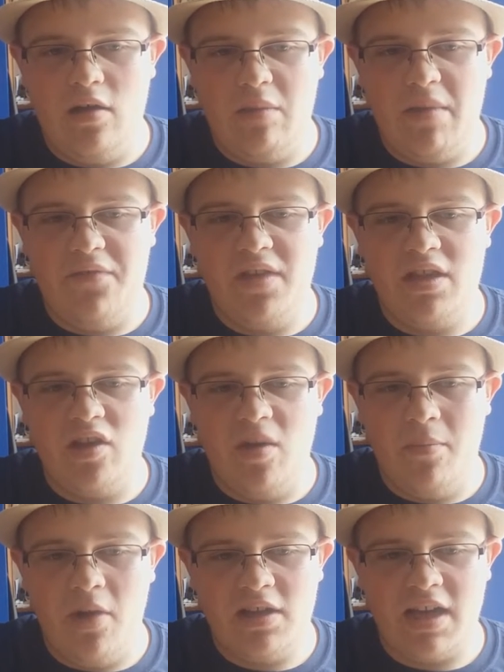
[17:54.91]

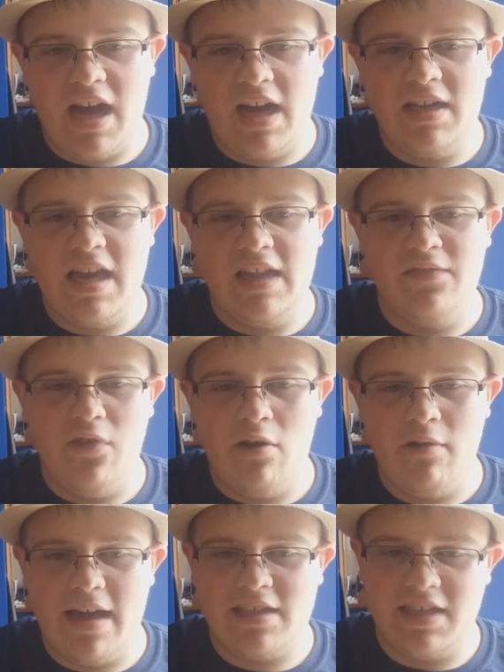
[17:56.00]
Modriani and
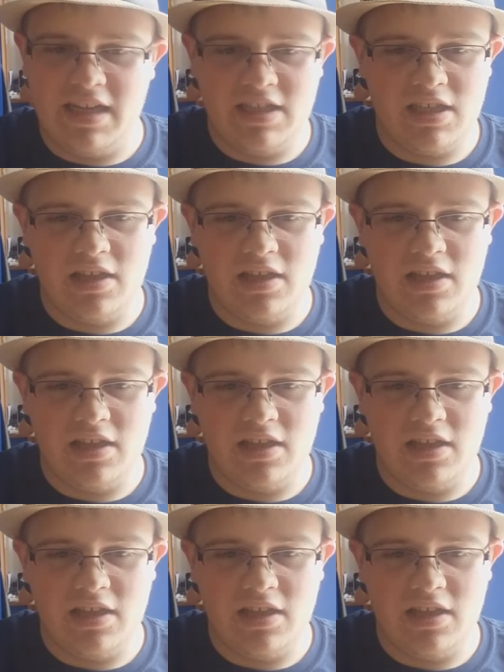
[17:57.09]
VoXX